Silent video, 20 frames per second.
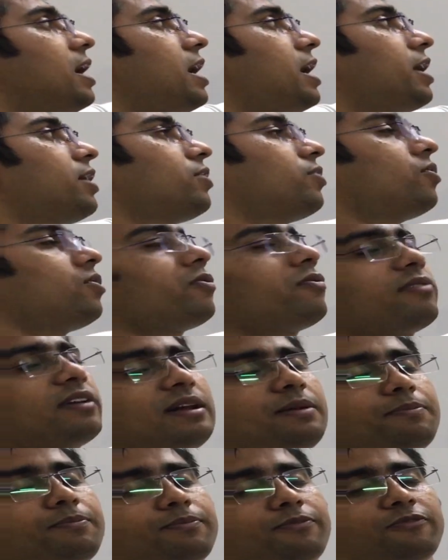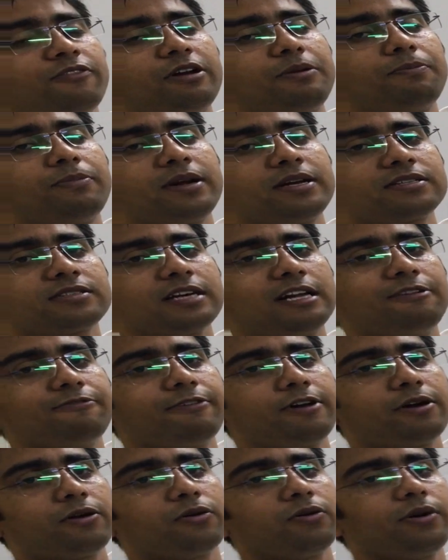R naught 1 plus
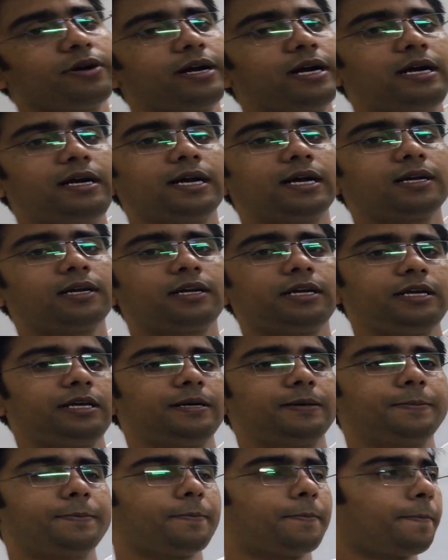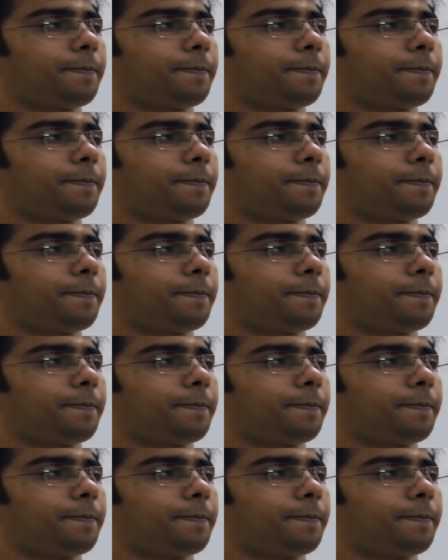alpha naught delta T.